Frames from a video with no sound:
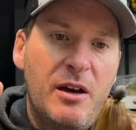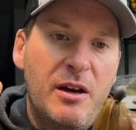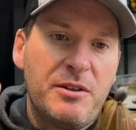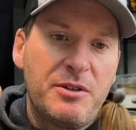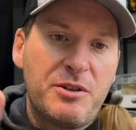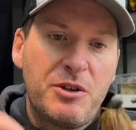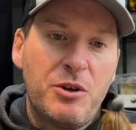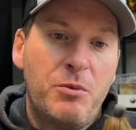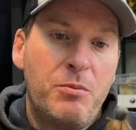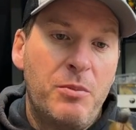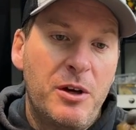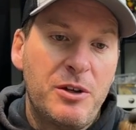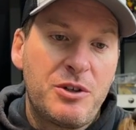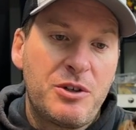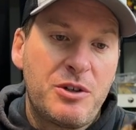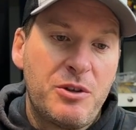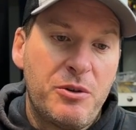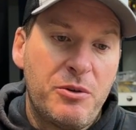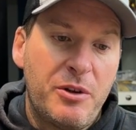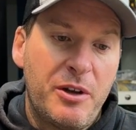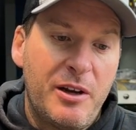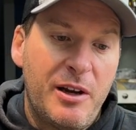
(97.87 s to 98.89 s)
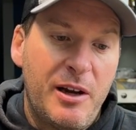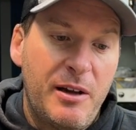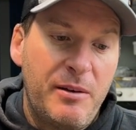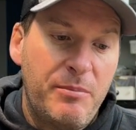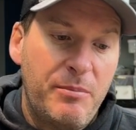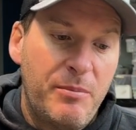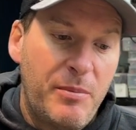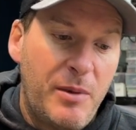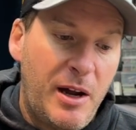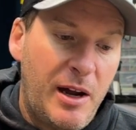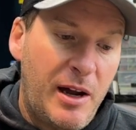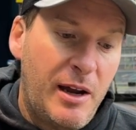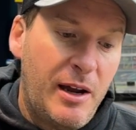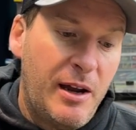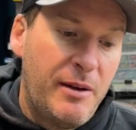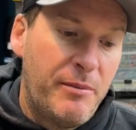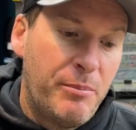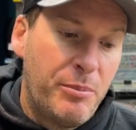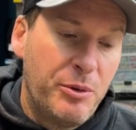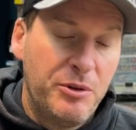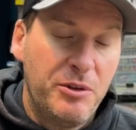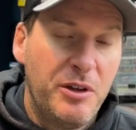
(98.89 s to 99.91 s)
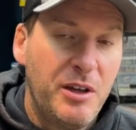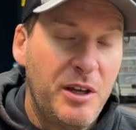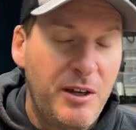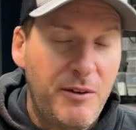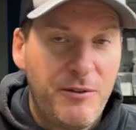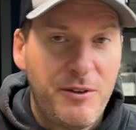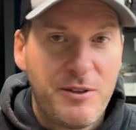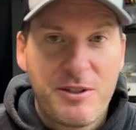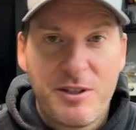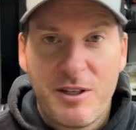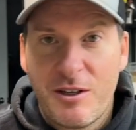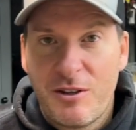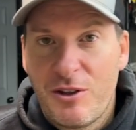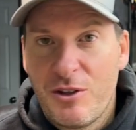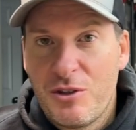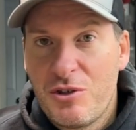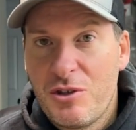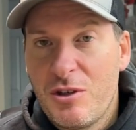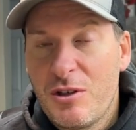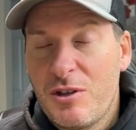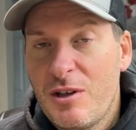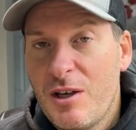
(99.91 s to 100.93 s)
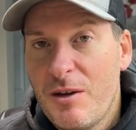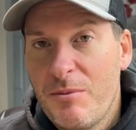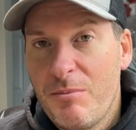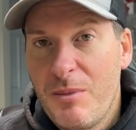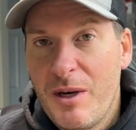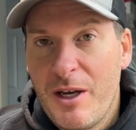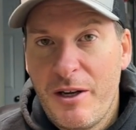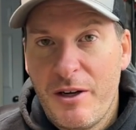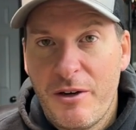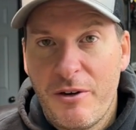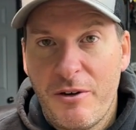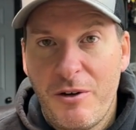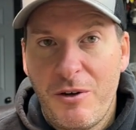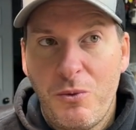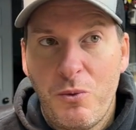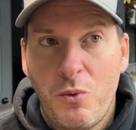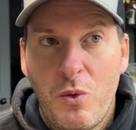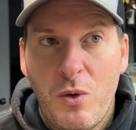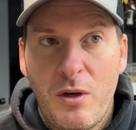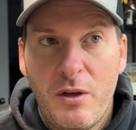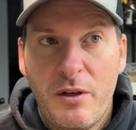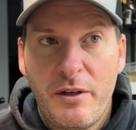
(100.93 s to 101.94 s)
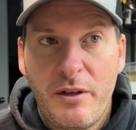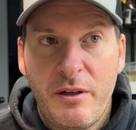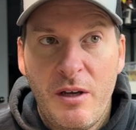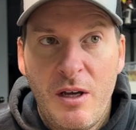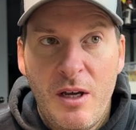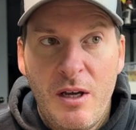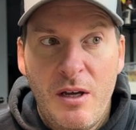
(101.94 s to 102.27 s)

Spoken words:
So much so that I believe it's like the jig that Matt Airy won